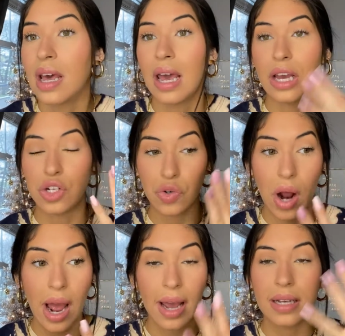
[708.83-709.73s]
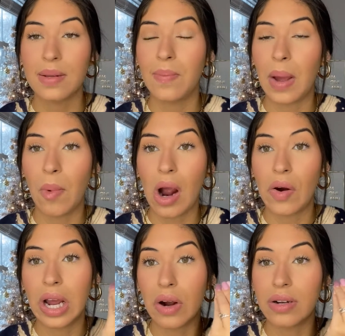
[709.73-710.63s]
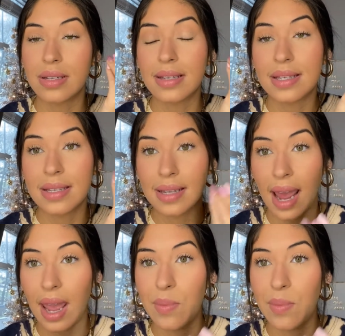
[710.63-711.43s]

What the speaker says: it dries, my brow hairs stay,